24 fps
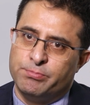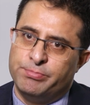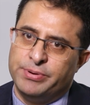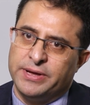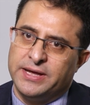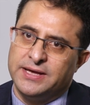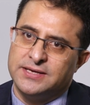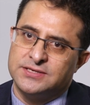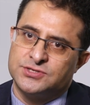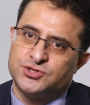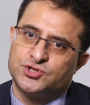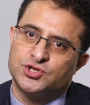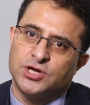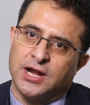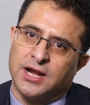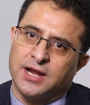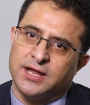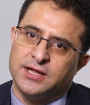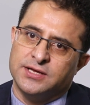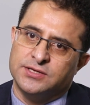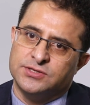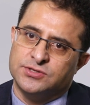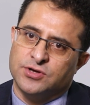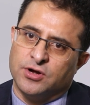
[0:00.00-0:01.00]
the biggest
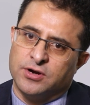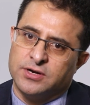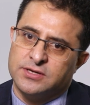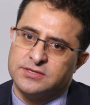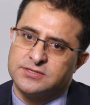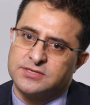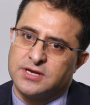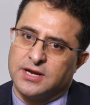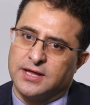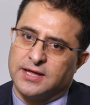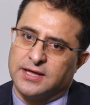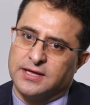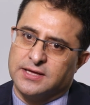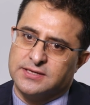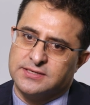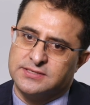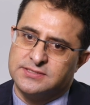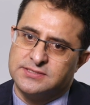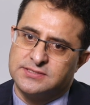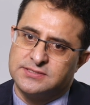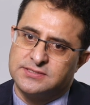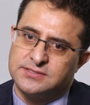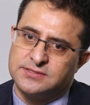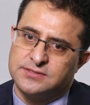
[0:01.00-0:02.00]
challenge, honestly,
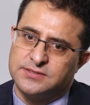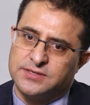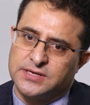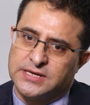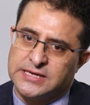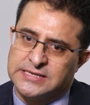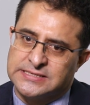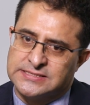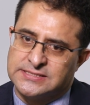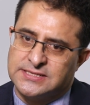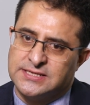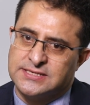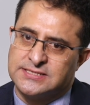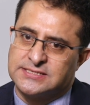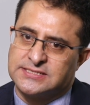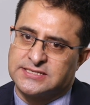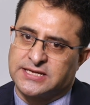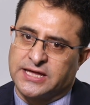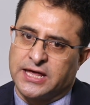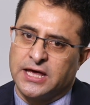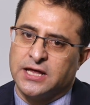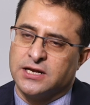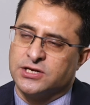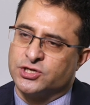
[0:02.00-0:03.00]
is the
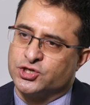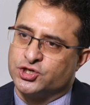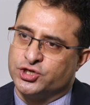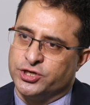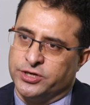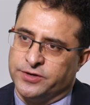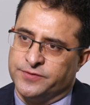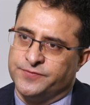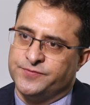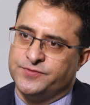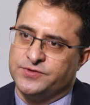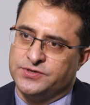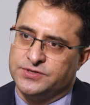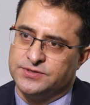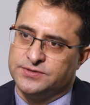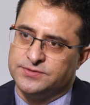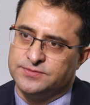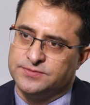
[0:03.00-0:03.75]
skill shift.